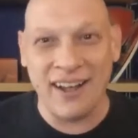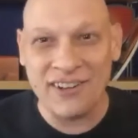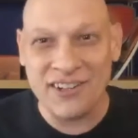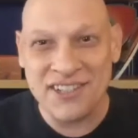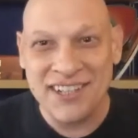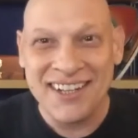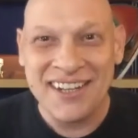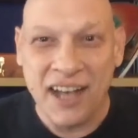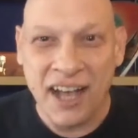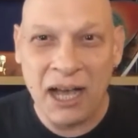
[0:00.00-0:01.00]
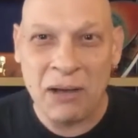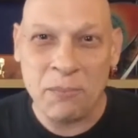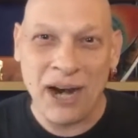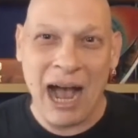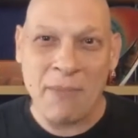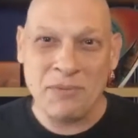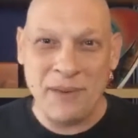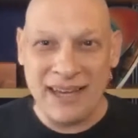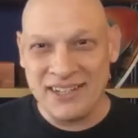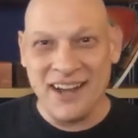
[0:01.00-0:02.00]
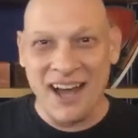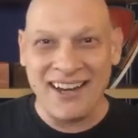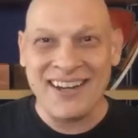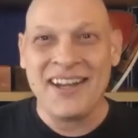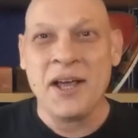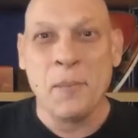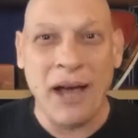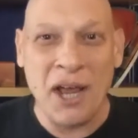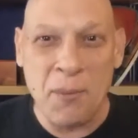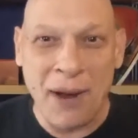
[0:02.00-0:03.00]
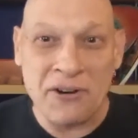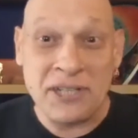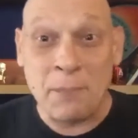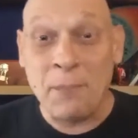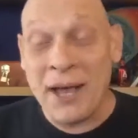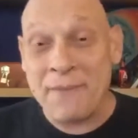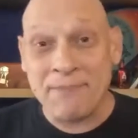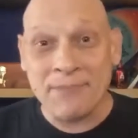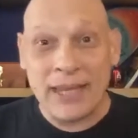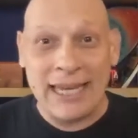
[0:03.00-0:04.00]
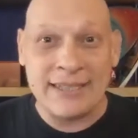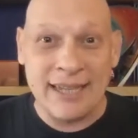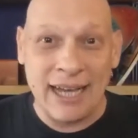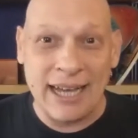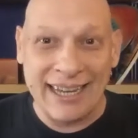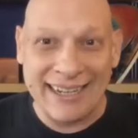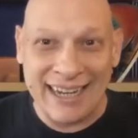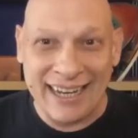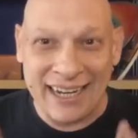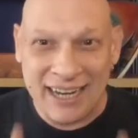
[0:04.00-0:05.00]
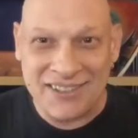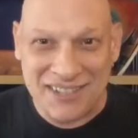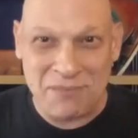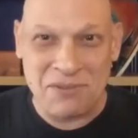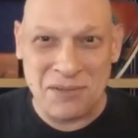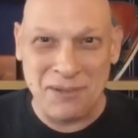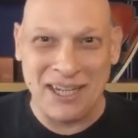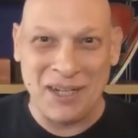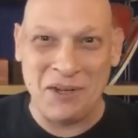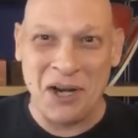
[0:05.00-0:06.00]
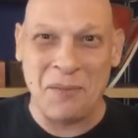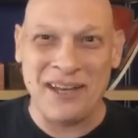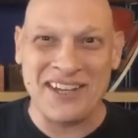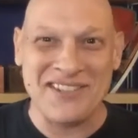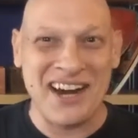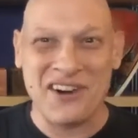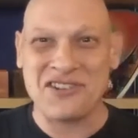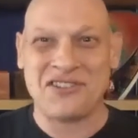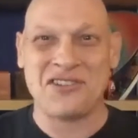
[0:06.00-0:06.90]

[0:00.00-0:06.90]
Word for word: dollars uh, perhaps makes it not biopiracy, but it, uh, it, it it seems to be you know because they are just